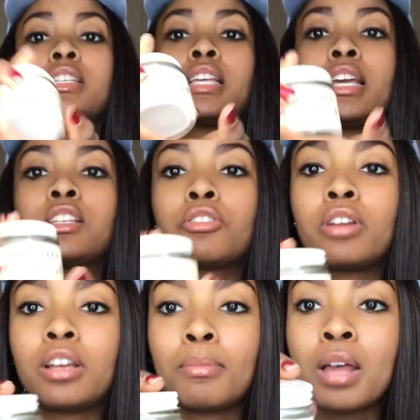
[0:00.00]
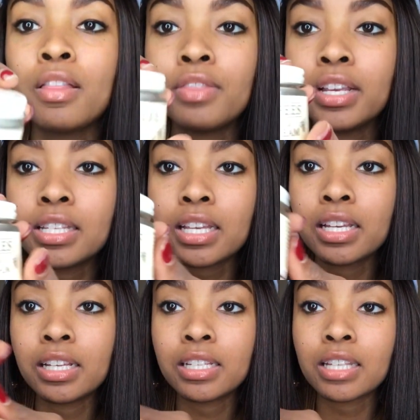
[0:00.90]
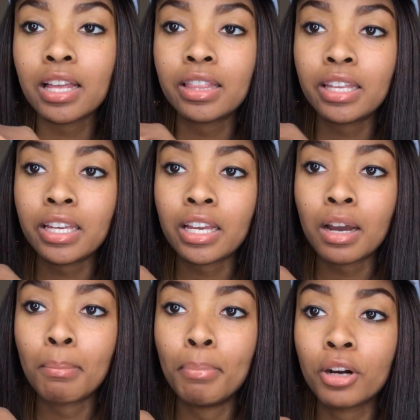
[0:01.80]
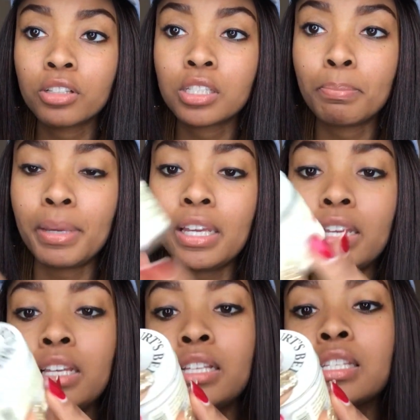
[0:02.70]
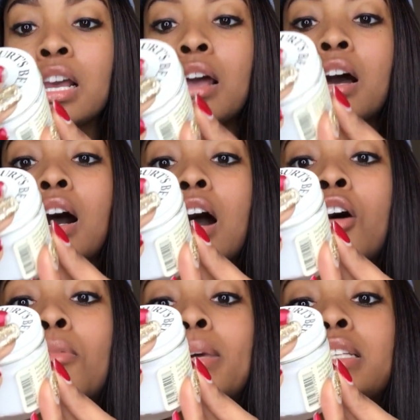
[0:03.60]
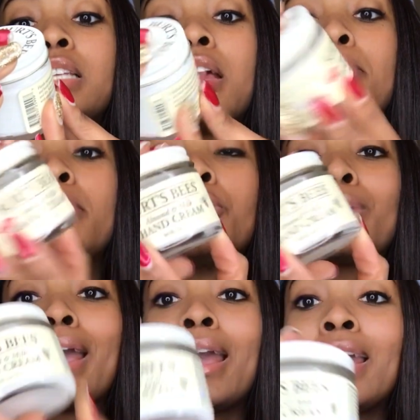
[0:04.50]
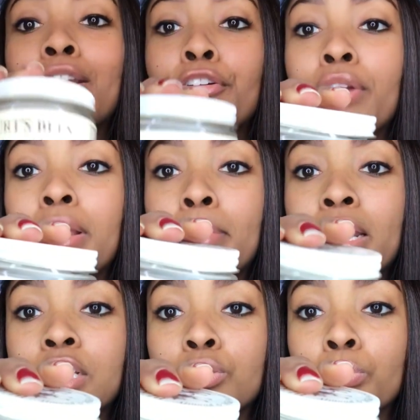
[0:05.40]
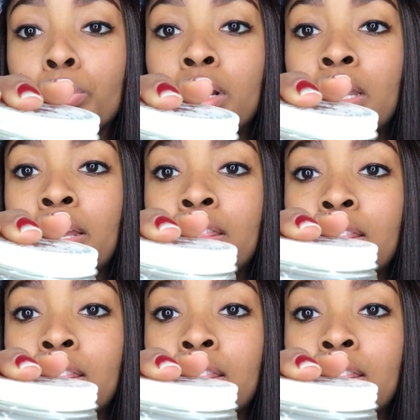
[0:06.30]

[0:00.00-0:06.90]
this hand cream. This is the Burt's Bees almond and milk hand cream, and it's really